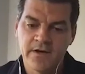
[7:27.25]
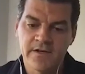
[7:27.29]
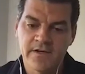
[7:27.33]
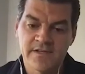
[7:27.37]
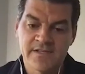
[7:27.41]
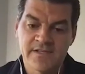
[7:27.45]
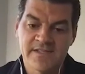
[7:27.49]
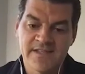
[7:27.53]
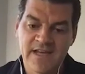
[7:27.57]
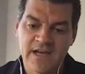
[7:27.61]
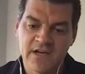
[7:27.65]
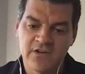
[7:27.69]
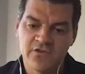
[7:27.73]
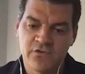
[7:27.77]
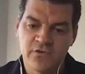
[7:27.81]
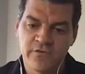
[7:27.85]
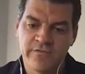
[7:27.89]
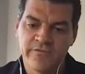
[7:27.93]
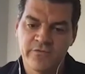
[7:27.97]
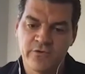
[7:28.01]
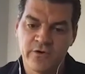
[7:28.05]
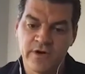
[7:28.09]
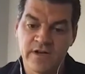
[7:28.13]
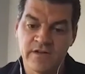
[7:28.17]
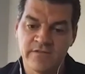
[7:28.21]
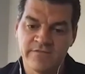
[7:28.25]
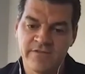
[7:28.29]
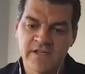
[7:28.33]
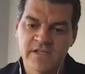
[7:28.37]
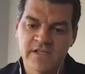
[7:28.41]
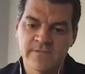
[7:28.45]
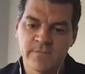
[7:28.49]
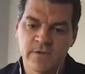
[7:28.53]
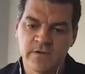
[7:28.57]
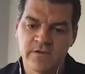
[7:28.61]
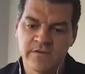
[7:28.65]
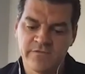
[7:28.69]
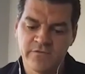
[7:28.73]
sector for
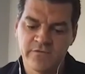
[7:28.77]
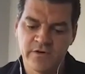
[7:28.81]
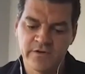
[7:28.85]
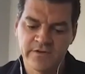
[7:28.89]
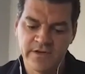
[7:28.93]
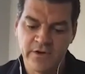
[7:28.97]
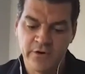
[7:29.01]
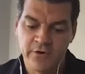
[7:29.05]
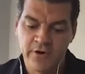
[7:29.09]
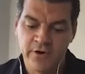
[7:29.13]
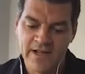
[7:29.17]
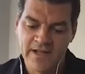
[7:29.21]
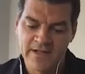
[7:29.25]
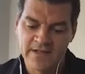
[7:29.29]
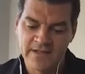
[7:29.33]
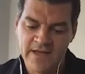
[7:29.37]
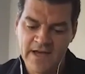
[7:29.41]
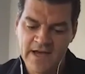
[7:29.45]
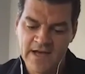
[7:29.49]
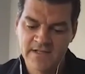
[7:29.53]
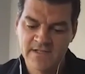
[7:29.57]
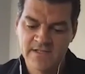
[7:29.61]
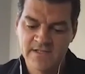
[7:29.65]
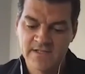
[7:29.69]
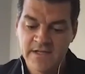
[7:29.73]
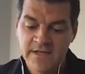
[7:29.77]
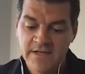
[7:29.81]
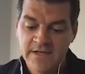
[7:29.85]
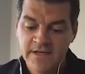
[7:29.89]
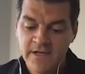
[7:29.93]
investment for the oil and gas.